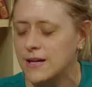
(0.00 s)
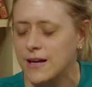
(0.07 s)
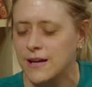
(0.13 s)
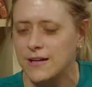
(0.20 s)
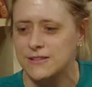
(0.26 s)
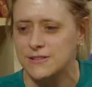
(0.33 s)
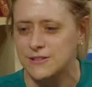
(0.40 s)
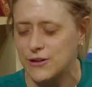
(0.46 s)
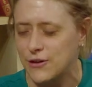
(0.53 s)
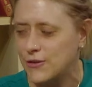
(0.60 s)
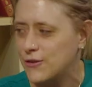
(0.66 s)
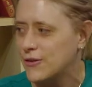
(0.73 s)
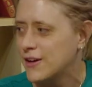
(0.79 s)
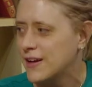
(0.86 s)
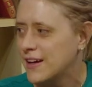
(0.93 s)
And
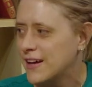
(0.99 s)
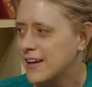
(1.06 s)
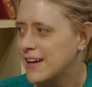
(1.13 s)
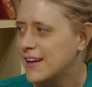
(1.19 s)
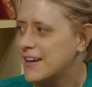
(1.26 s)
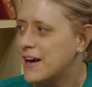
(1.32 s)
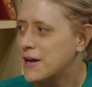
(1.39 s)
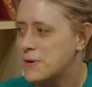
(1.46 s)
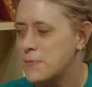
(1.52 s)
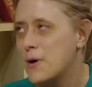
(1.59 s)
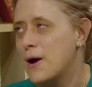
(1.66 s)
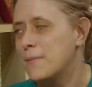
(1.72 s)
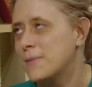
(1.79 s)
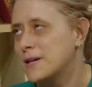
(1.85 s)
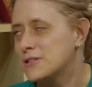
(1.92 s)
so it kind of
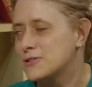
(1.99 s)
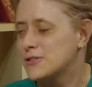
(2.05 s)
brought my